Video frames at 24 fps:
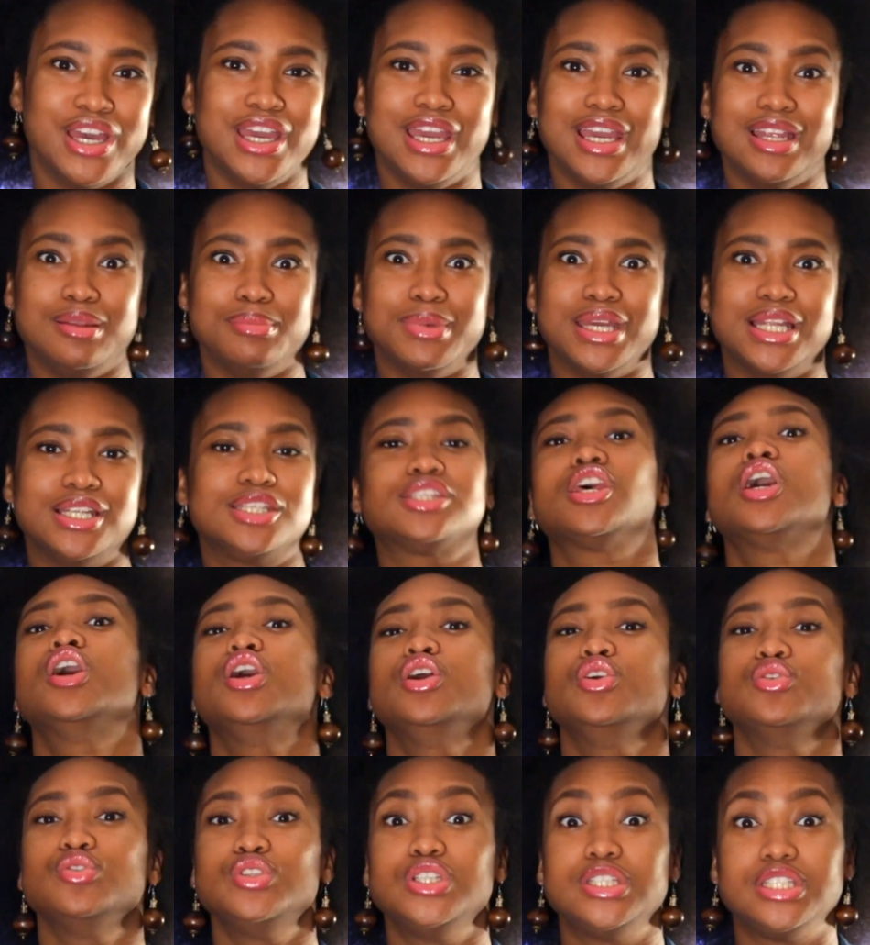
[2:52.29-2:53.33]
It means
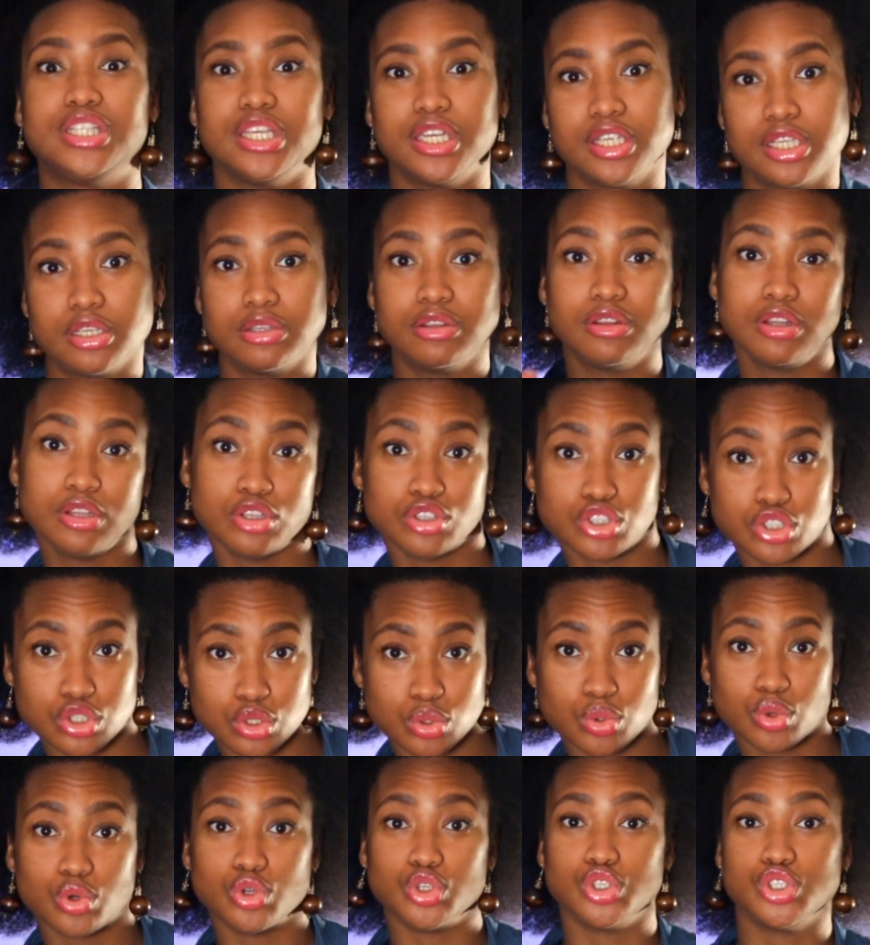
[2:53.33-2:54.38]
you didn't do
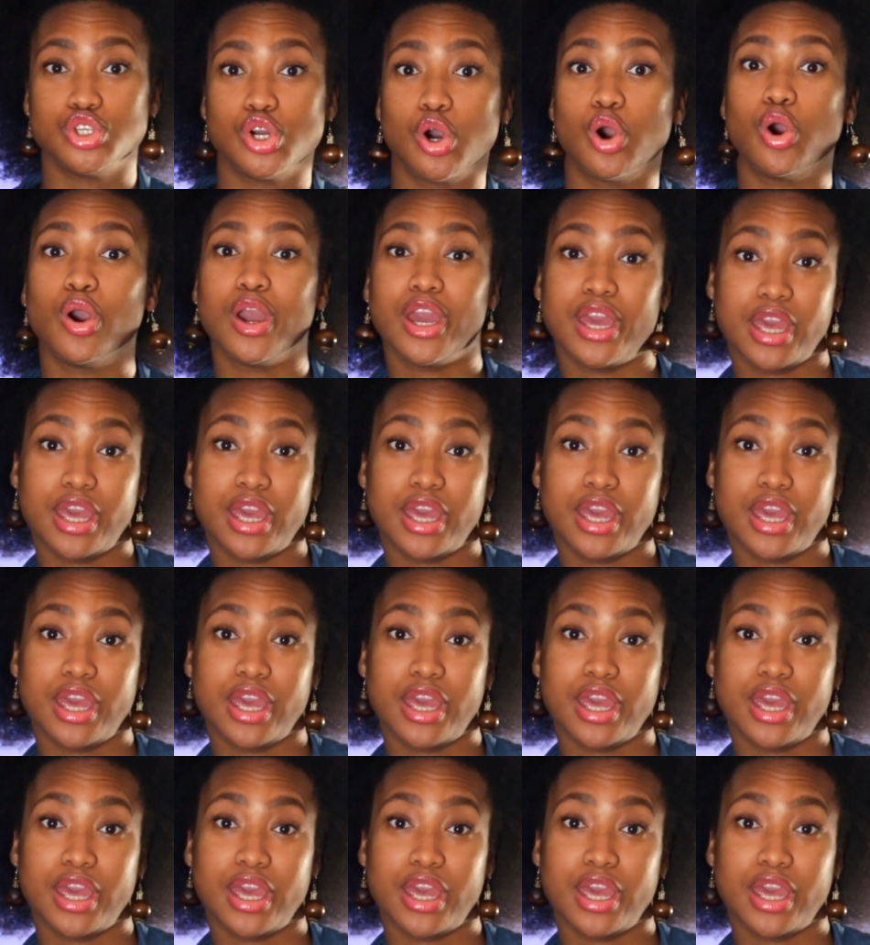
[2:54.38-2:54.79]
your